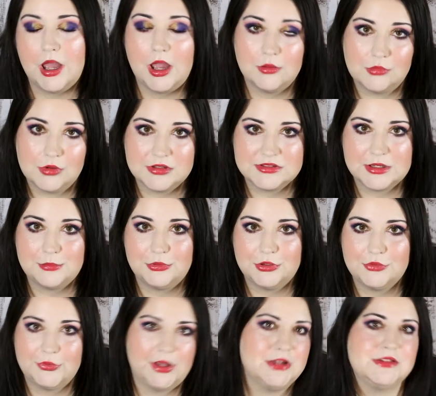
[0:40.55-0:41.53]
I was able
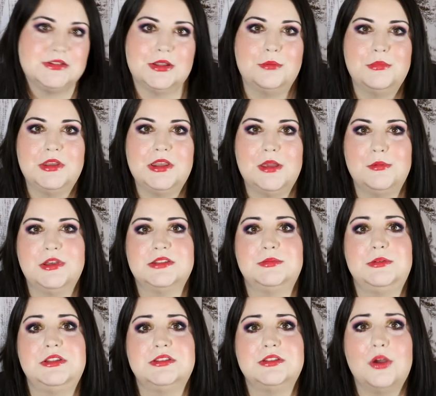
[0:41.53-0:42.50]
to find some, and that makes
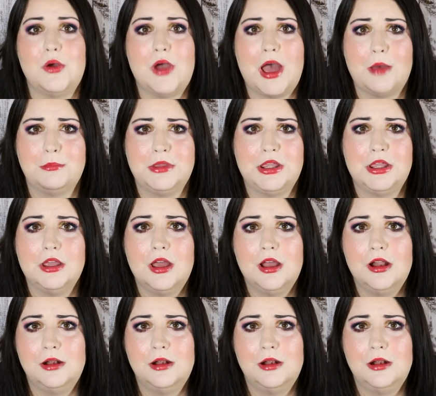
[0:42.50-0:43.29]
me so happy